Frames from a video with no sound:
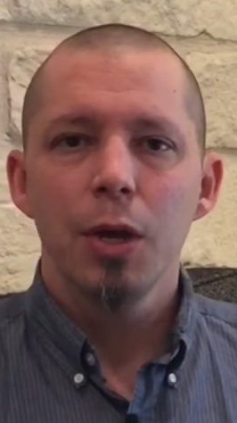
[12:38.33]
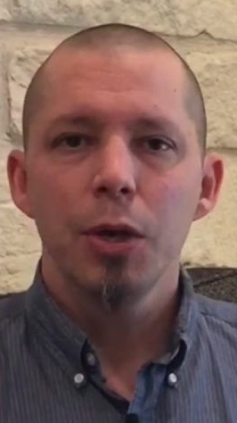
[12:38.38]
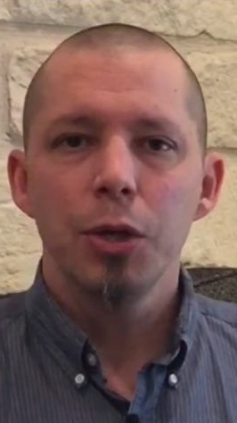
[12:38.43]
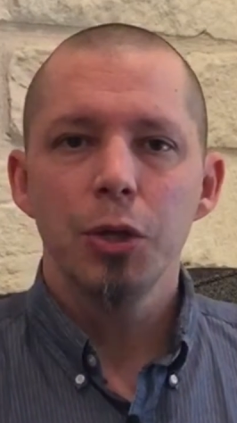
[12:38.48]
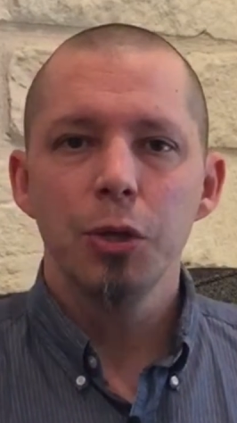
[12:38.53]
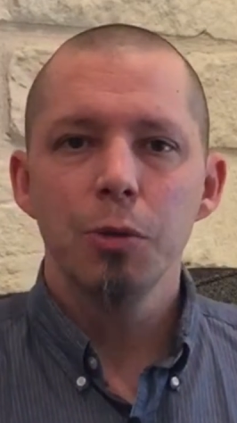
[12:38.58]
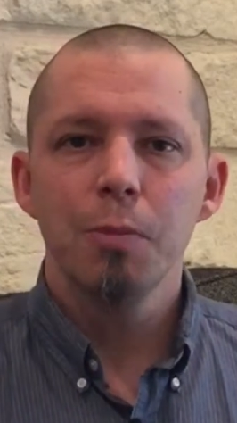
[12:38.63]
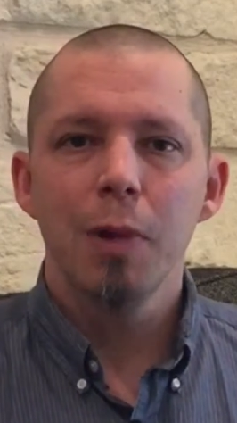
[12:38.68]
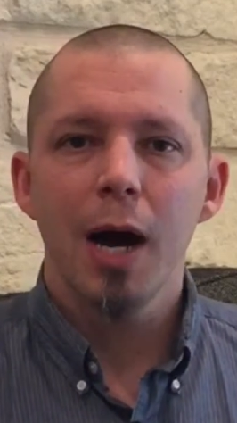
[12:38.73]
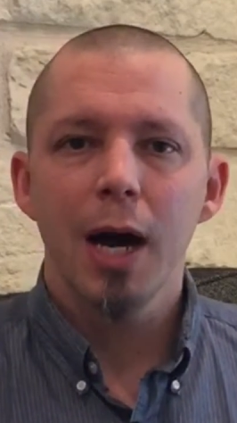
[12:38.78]

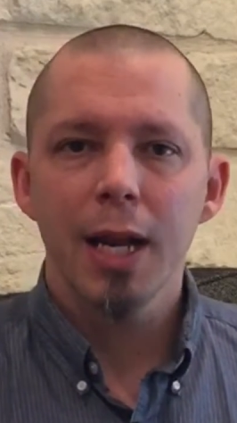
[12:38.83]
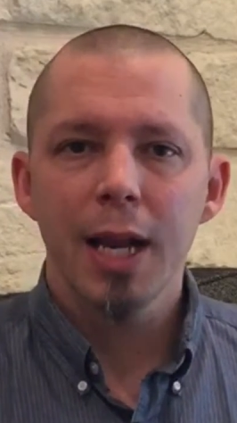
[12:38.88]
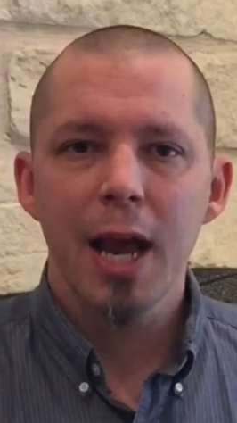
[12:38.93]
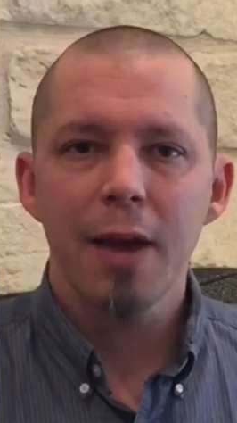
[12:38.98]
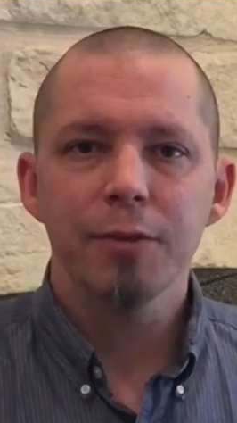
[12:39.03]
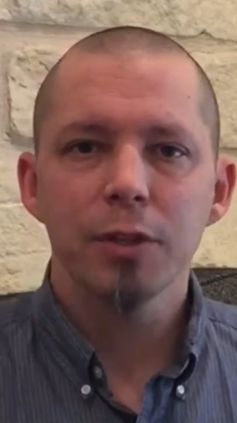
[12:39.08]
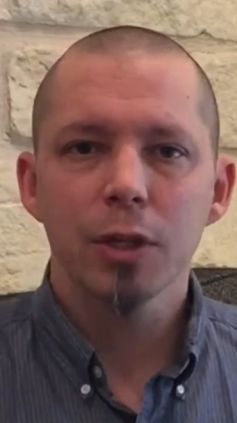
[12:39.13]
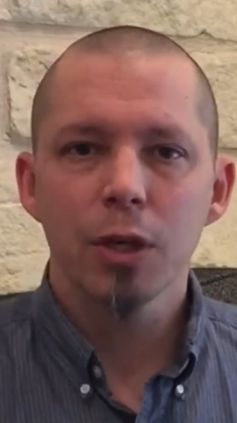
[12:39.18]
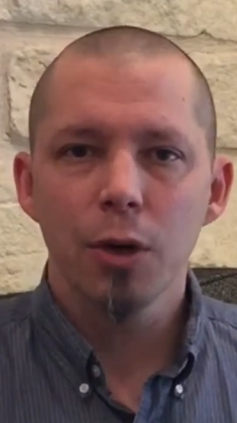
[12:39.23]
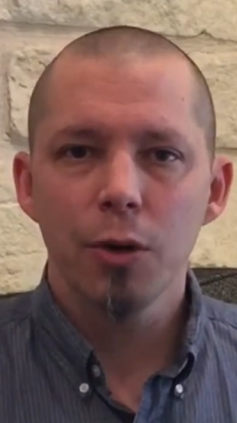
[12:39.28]
you might
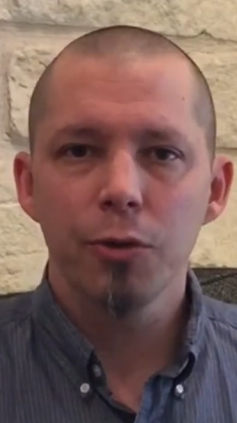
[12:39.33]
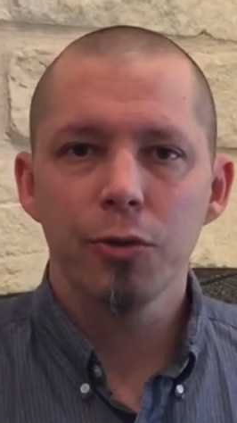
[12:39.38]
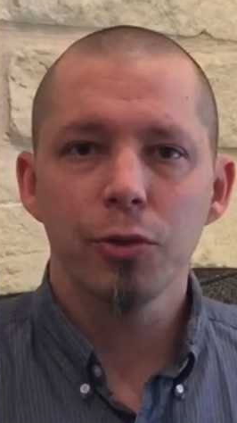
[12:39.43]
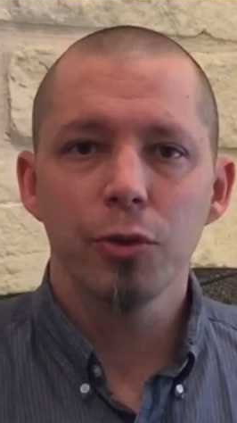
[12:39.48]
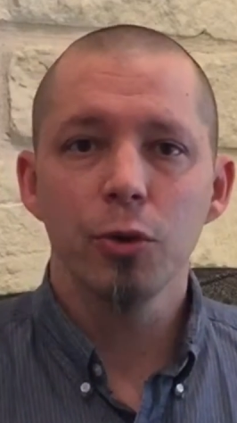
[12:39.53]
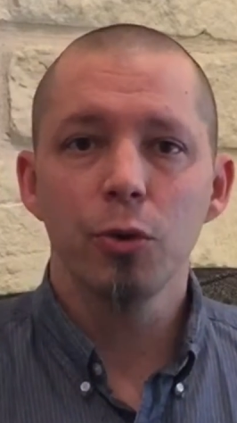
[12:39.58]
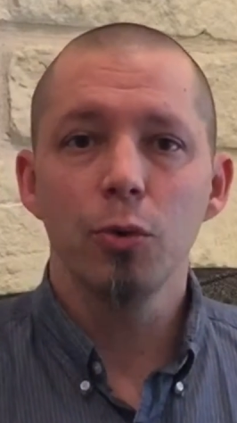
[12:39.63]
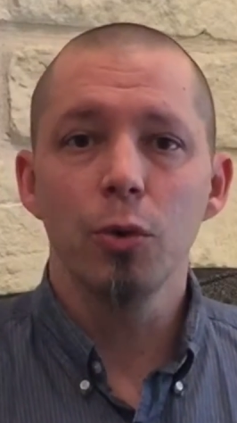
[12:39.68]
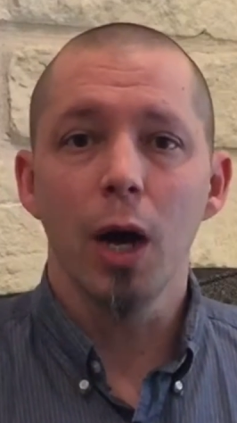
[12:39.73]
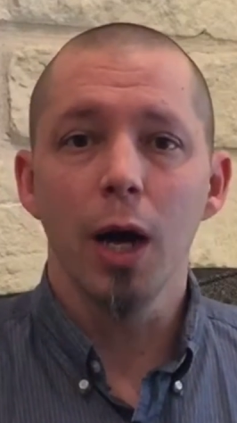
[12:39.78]
have to go
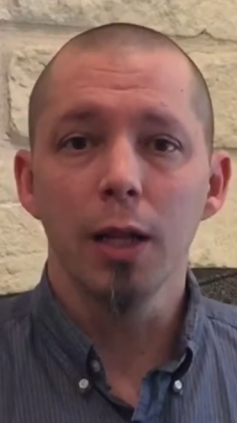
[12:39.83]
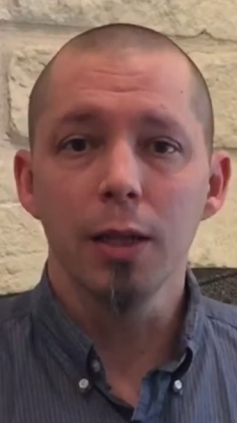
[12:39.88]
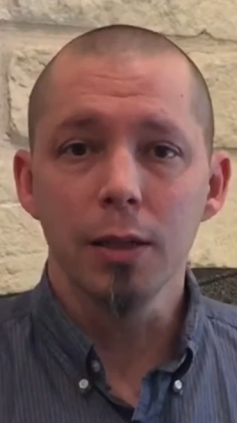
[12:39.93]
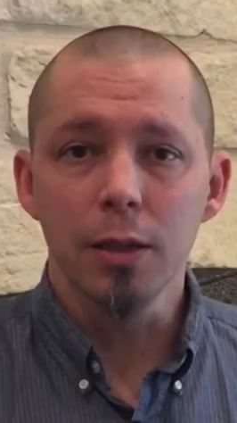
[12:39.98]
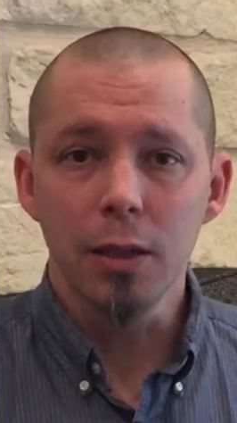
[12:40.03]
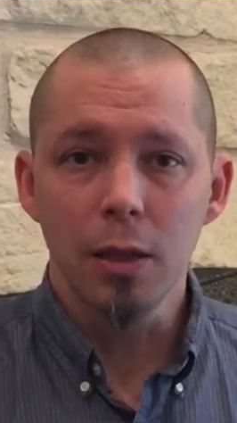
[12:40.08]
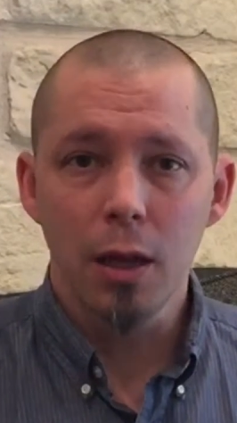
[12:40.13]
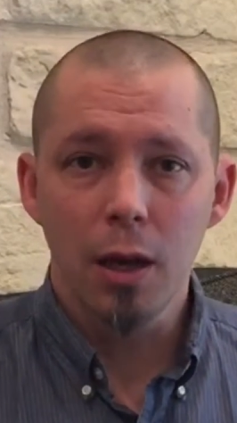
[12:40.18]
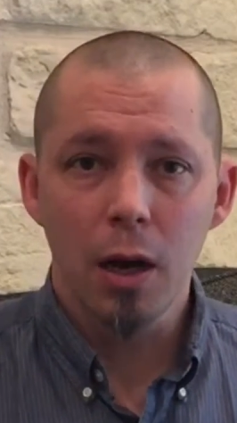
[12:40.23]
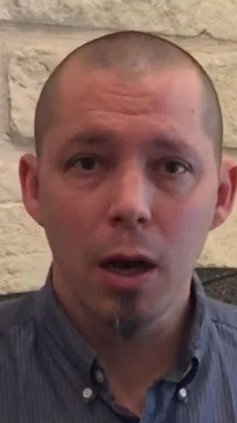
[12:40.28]
through a
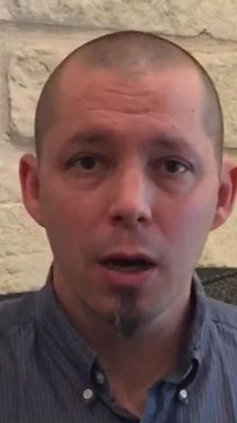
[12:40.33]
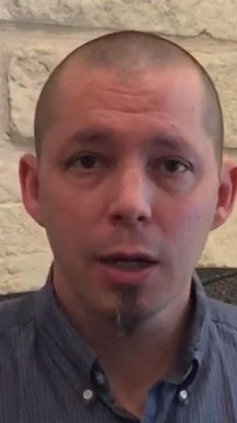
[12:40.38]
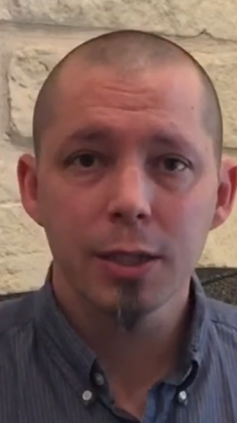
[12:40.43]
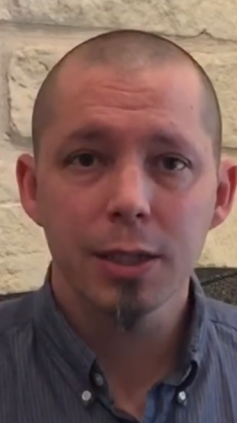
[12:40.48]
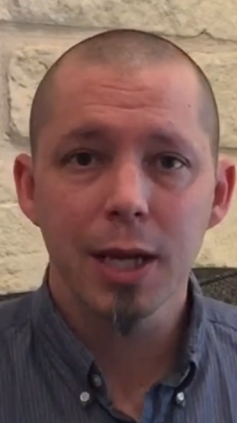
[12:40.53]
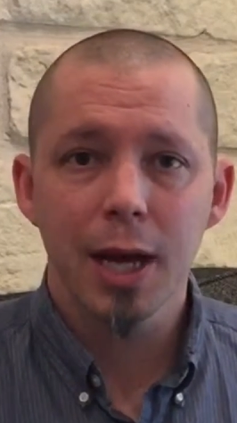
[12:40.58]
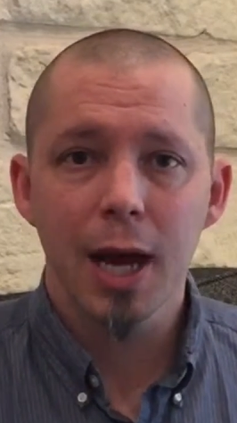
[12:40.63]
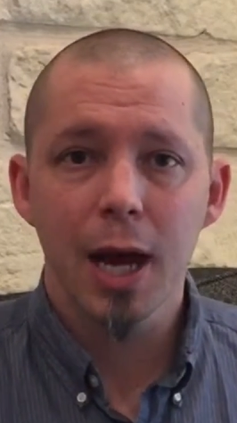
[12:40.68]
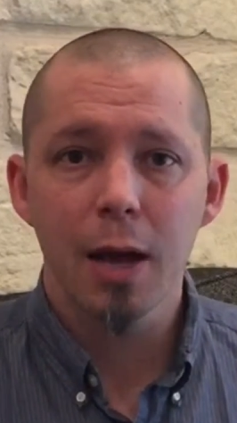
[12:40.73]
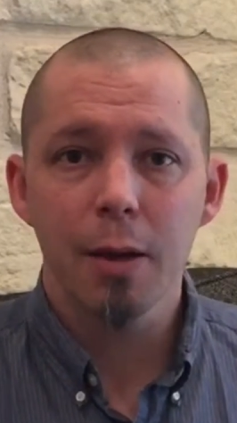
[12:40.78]
long